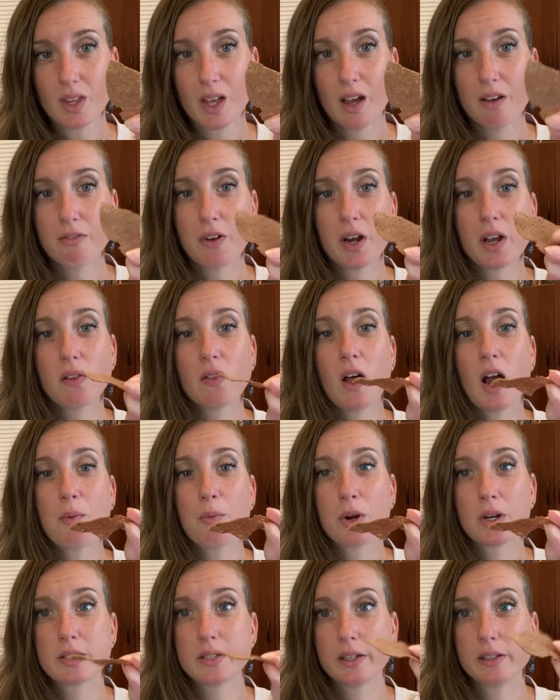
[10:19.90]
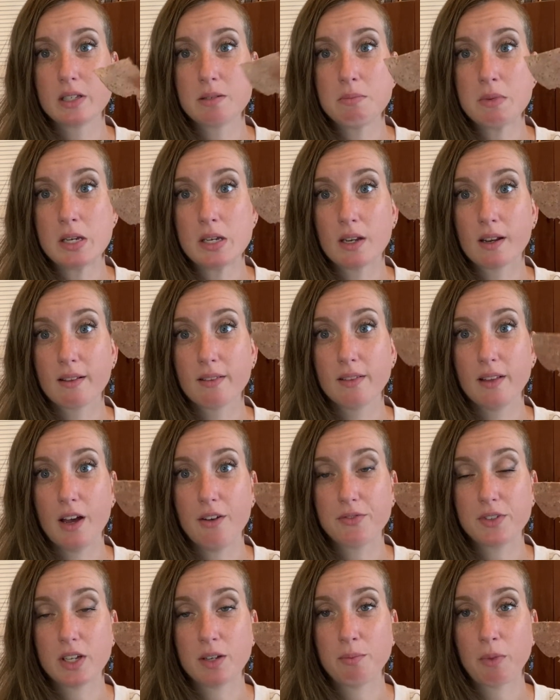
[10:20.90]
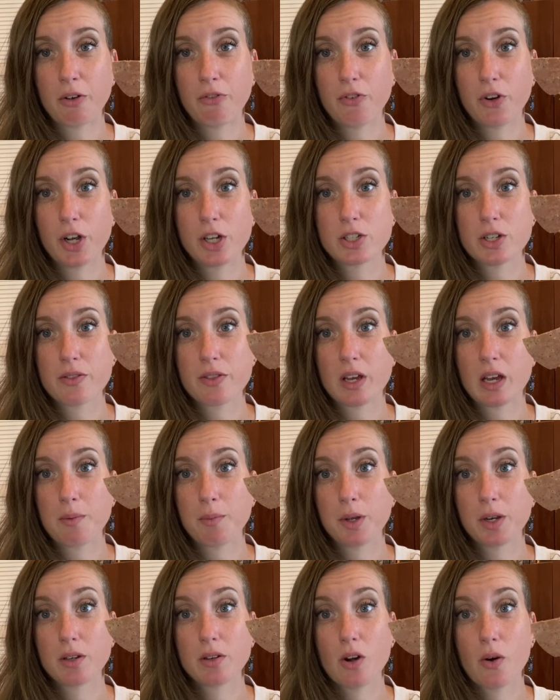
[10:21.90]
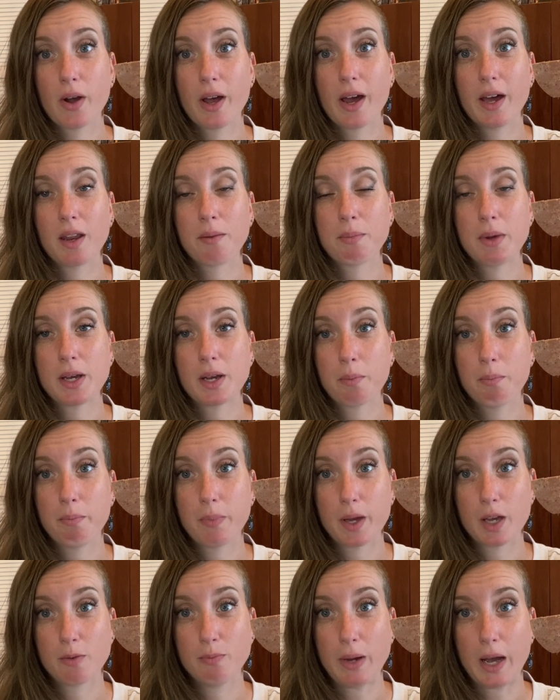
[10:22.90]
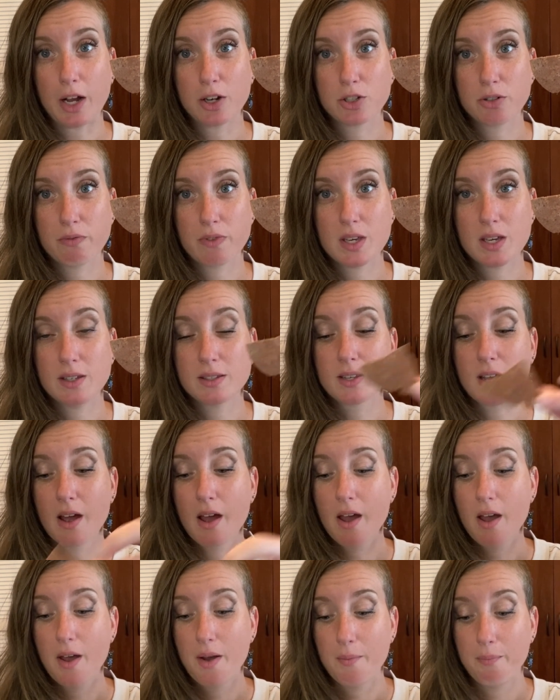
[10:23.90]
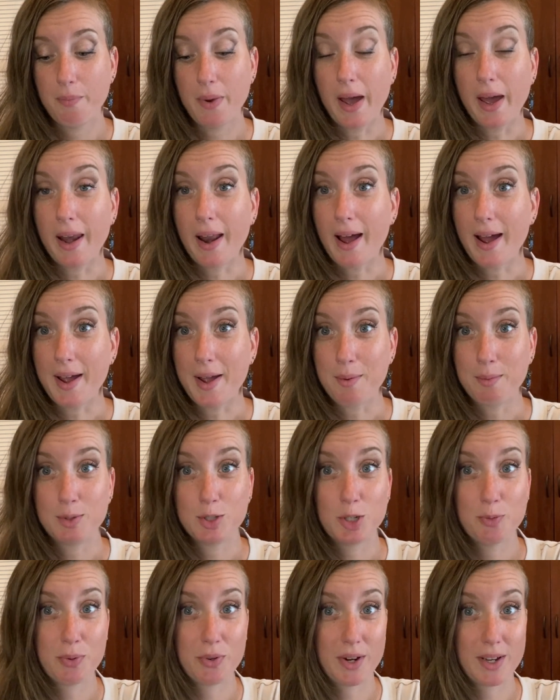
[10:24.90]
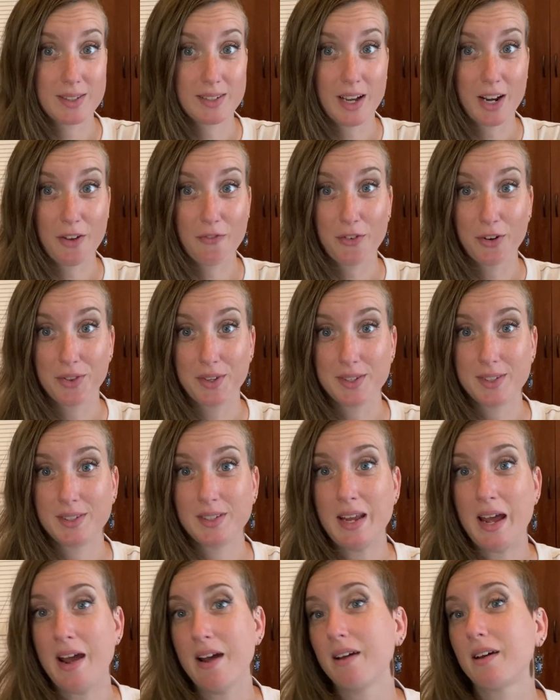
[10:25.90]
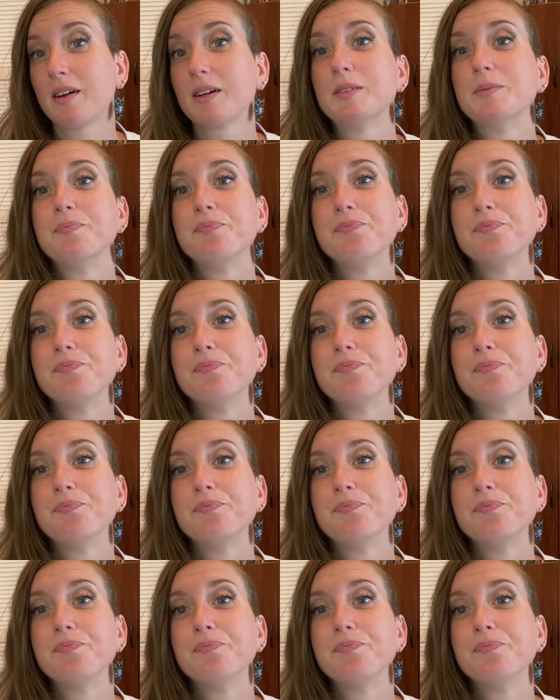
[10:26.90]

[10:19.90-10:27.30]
I've got a lot more deli meat left in my fridge. I think I'm gonna go ahead and make a big batch of these, but I am super excited for this snack.